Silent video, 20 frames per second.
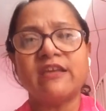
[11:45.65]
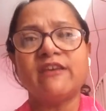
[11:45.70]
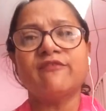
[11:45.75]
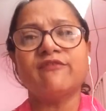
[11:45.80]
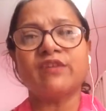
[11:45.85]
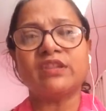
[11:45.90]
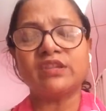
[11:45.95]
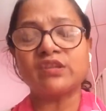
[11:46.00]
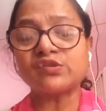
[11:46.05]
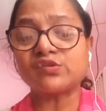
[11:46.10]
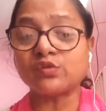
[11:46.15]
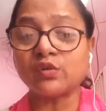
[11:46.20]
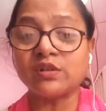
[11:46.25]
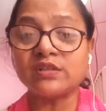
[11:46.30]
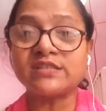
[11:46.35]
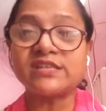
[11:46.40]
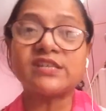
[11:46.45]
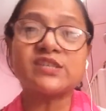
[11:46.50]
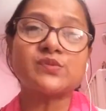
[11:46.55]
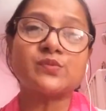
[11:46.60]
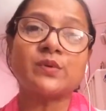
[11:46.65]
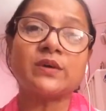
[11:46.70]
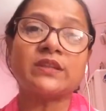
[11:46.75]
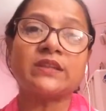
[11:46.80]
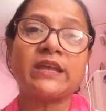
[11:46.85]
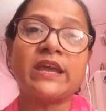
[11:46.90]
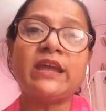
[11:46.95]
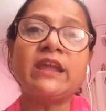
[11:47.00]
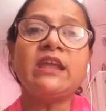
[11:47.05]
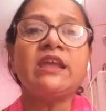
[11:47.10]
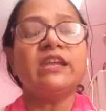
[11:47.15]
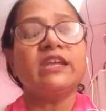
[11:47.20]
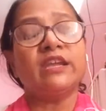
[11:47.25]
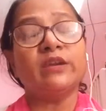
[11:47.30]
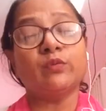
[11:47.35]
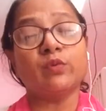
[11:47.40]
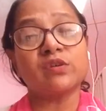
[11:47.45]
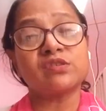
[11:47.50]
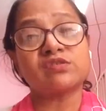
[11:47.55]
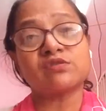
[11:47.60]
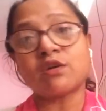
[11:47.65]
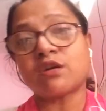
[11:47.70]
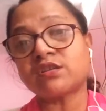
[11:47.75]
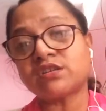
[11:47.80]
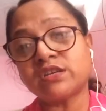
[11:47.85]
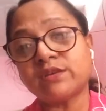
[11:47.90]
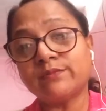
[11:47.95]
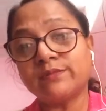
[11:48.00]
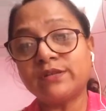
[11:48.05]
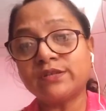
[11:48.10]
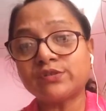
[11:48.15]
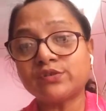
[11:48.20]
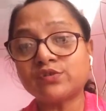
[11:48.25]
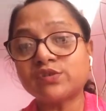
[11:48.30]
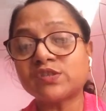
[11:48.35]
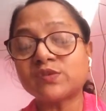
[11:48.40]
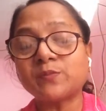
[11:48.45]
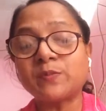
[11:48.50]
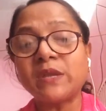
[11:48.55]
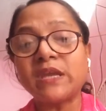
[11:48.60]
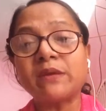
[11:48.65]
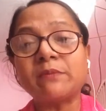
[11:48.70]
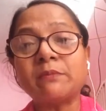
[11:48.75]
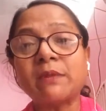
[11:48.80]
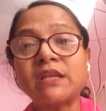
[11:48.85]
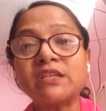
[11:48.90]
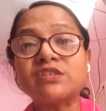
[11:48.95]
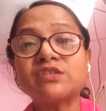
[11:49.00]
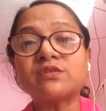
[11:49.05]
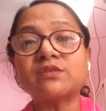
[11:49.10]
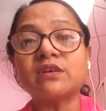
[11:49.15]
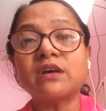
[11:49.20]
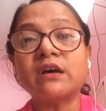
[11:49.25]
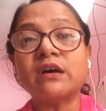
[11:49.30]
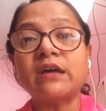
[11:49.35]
When the soldiers were there, he was not able to speak much,